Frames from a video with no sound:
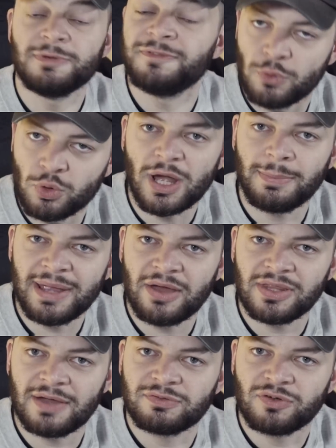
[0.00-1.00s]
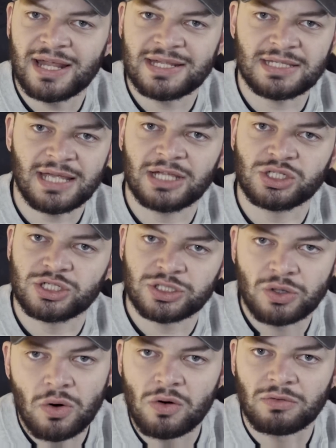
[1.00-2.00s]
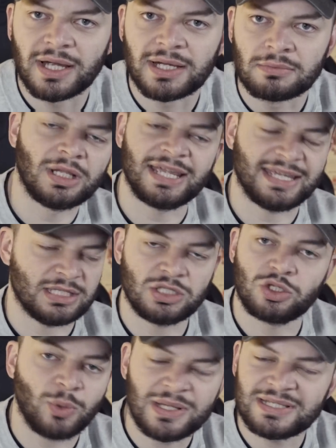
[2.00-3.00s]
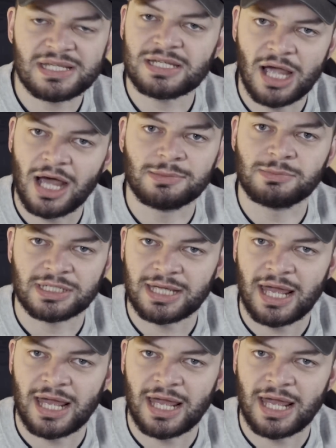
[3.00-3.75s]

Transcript: before coming out the other end and scoring like 20 times a